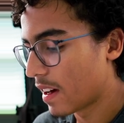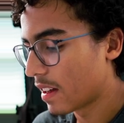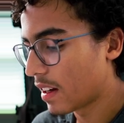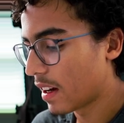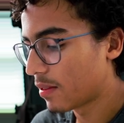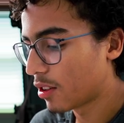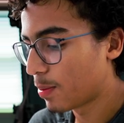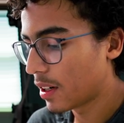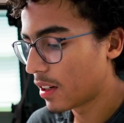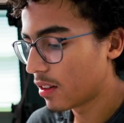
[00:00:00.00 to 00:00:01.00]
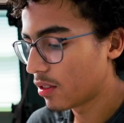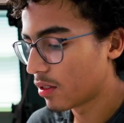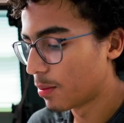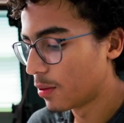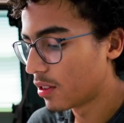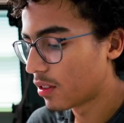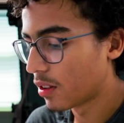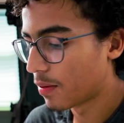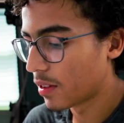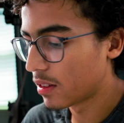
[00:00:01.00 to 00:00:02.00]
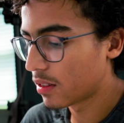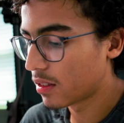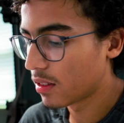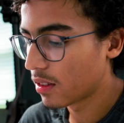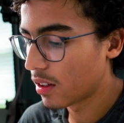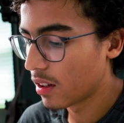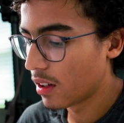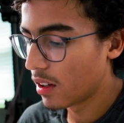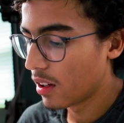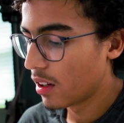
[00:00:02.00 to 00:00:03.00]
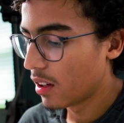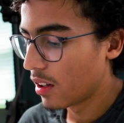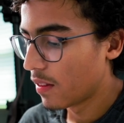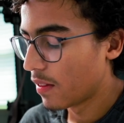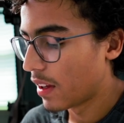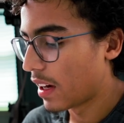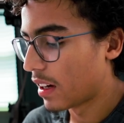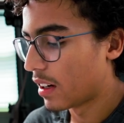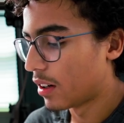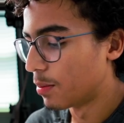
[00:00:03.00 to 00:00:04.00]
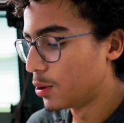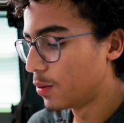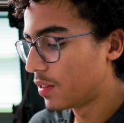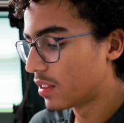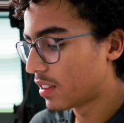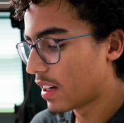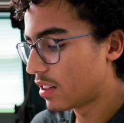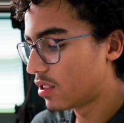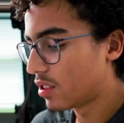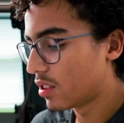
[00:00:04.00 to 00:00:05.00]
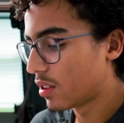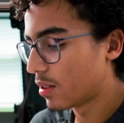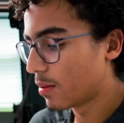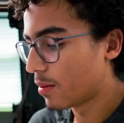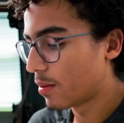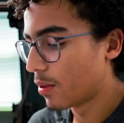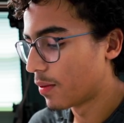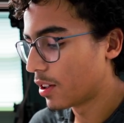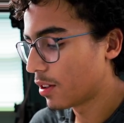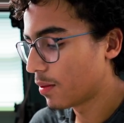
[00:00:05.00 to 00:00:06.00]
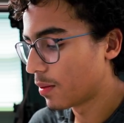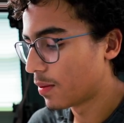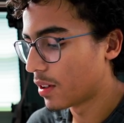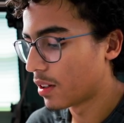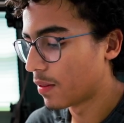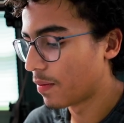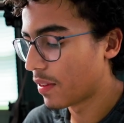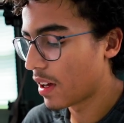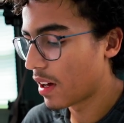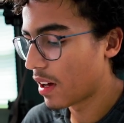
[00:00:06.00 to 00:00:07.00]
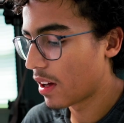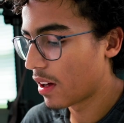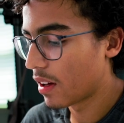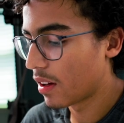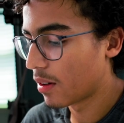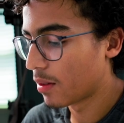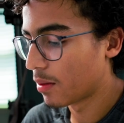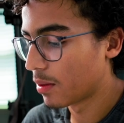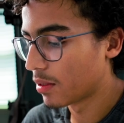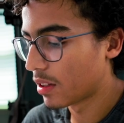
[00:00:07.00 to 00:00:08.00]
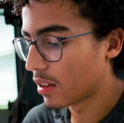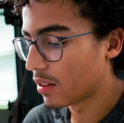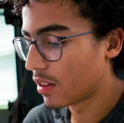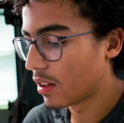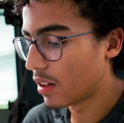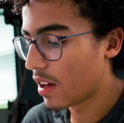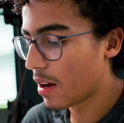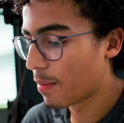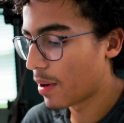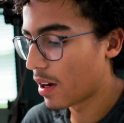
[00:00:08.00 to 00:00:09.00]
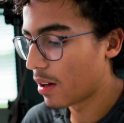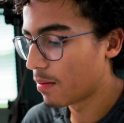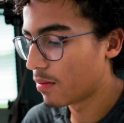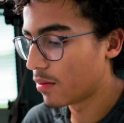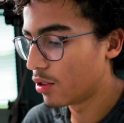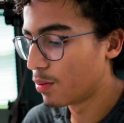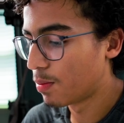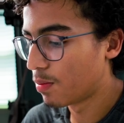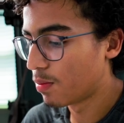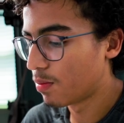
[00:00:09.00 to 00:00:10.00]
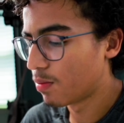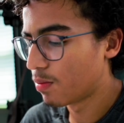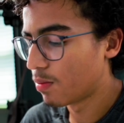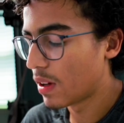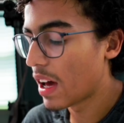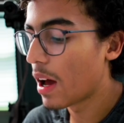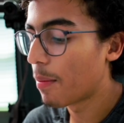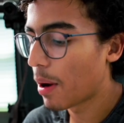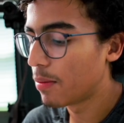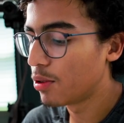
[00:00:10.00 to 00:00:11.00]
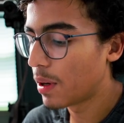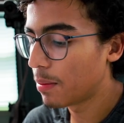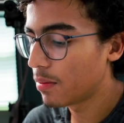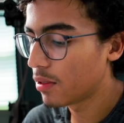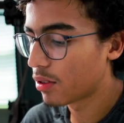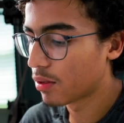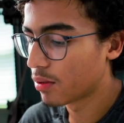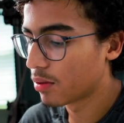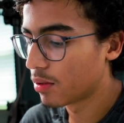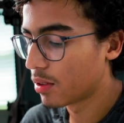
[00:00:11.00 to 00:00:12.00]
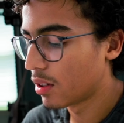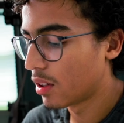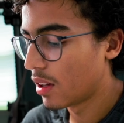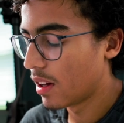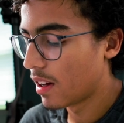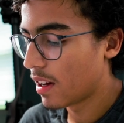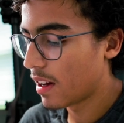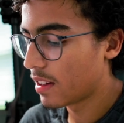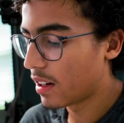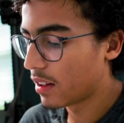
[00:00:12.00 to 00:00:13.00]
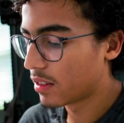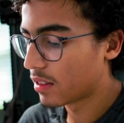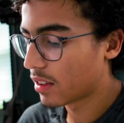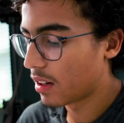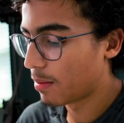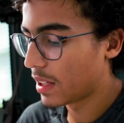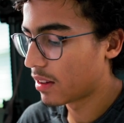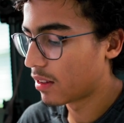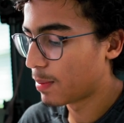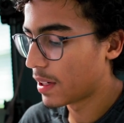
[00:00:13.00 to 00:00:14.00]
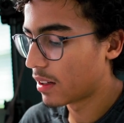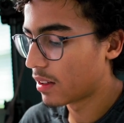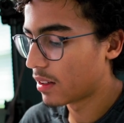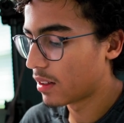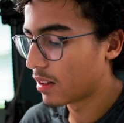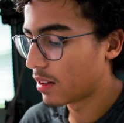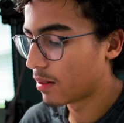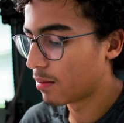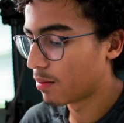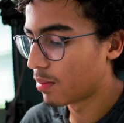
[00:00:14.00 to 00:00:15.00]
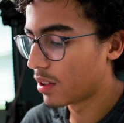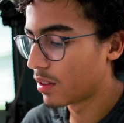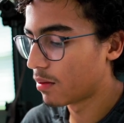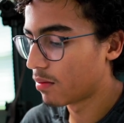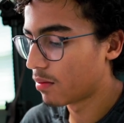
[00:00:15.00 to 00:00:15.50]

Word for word: And I have this pair here, so I'll move this to the front. And I'll move this edge over here with um, what was that? An M prime U, M prime UM. So, and then I'll just kind of make this pair and put it in.